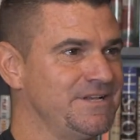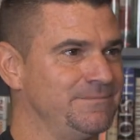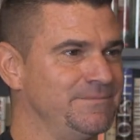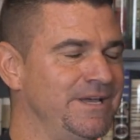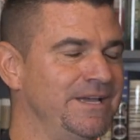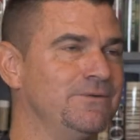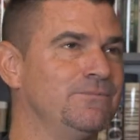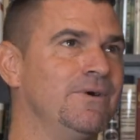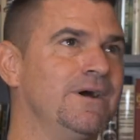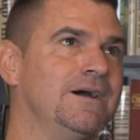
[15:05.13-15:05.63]
I'm
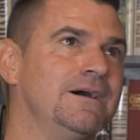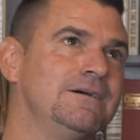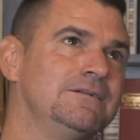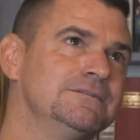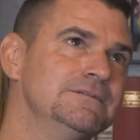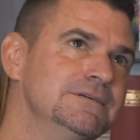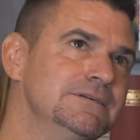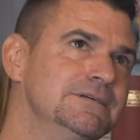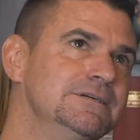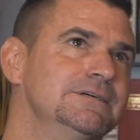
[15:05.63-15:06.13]
like,
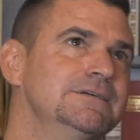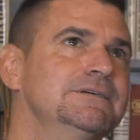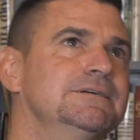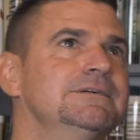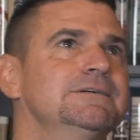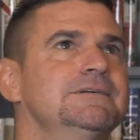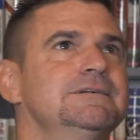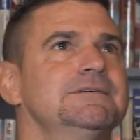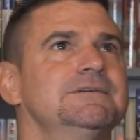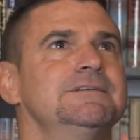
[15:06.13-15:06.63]
well,
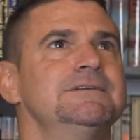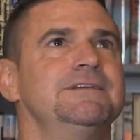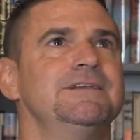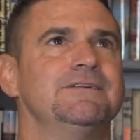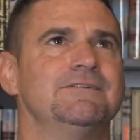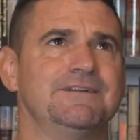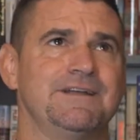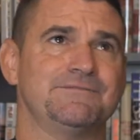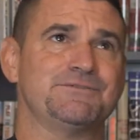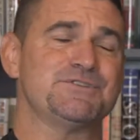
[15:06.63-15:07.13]
you
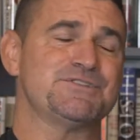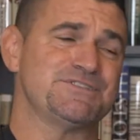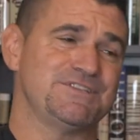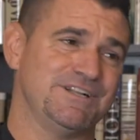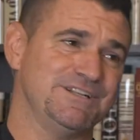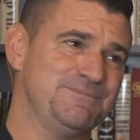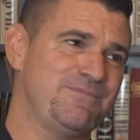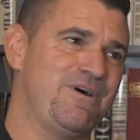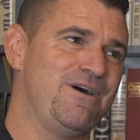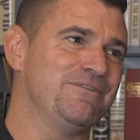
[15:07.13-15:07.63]
don't have to
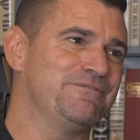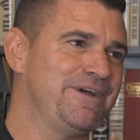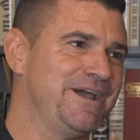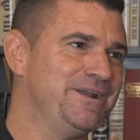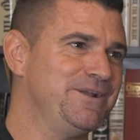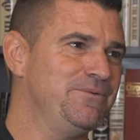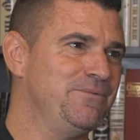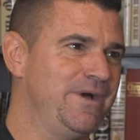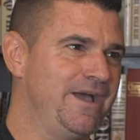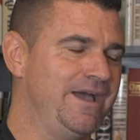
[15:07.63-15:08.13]
sell them all
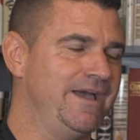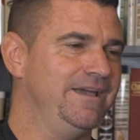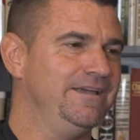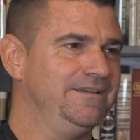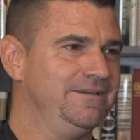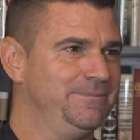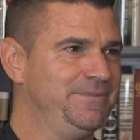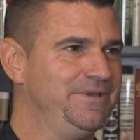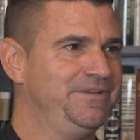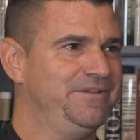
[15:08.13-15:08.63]
right
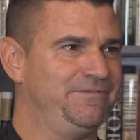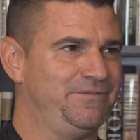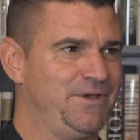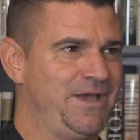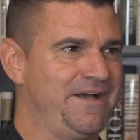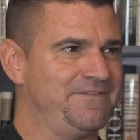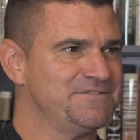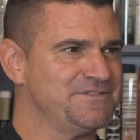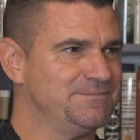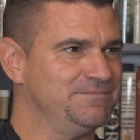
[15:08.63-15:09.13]
away. I mean, if you
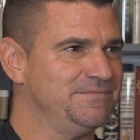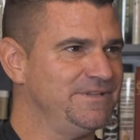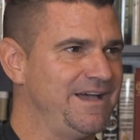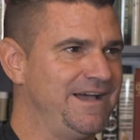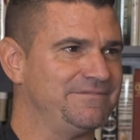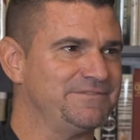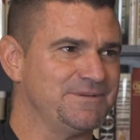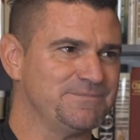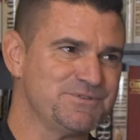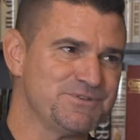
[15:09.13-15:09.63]
have some
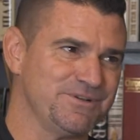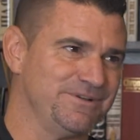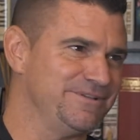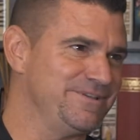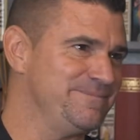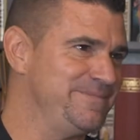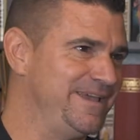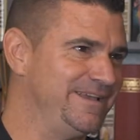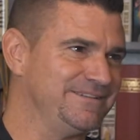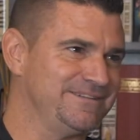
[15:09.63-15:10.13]
left, I'm sure
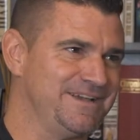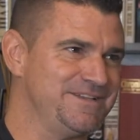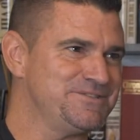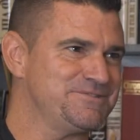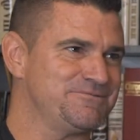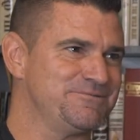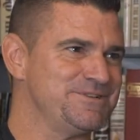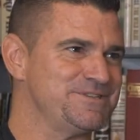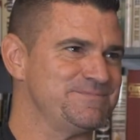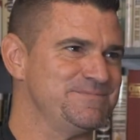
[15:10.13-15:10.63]
they'll make nice
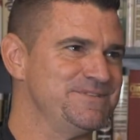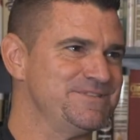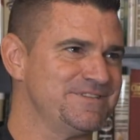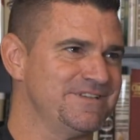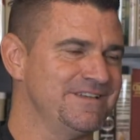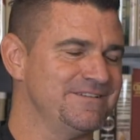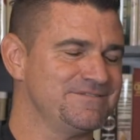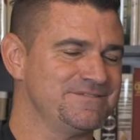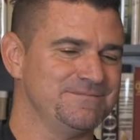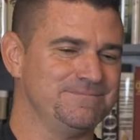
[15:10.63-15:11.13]
Christmas
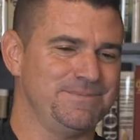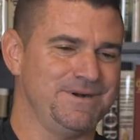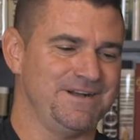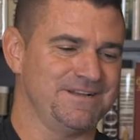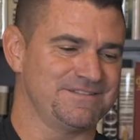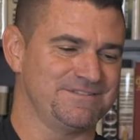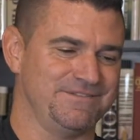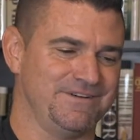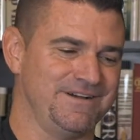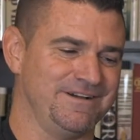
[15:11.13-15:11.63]
gifts. The
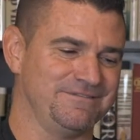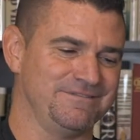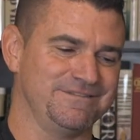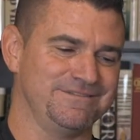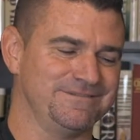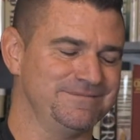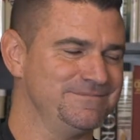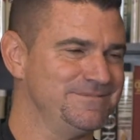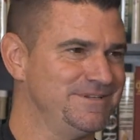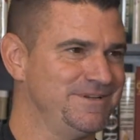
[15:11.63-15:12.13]
box of
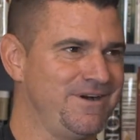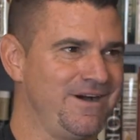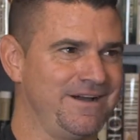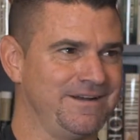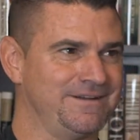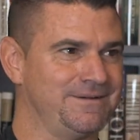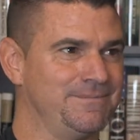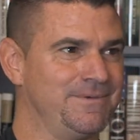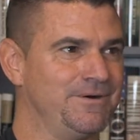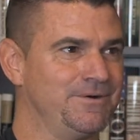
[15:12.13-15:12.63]
100 was gone
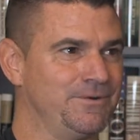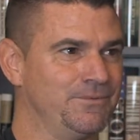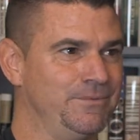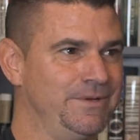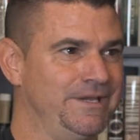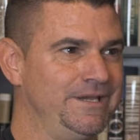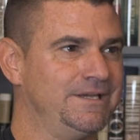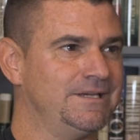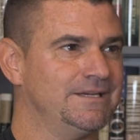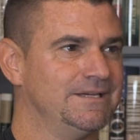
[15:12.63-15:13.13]
in about a
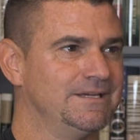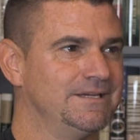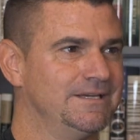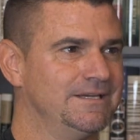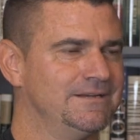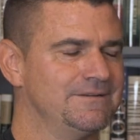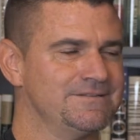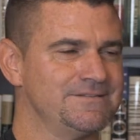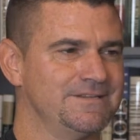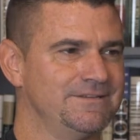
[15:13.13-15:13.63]
week.
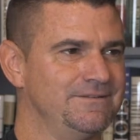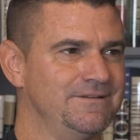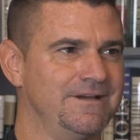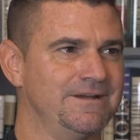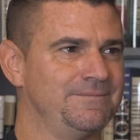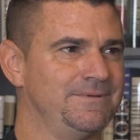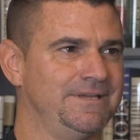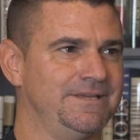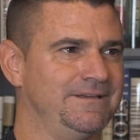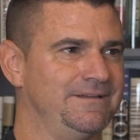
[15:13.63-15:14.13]
And I was like, you got
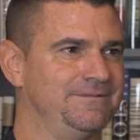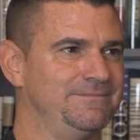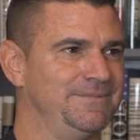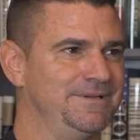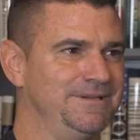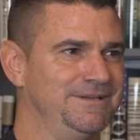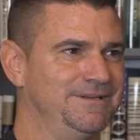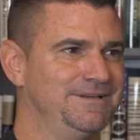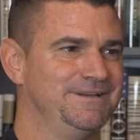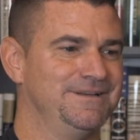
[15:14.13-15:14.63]
to be kidding me.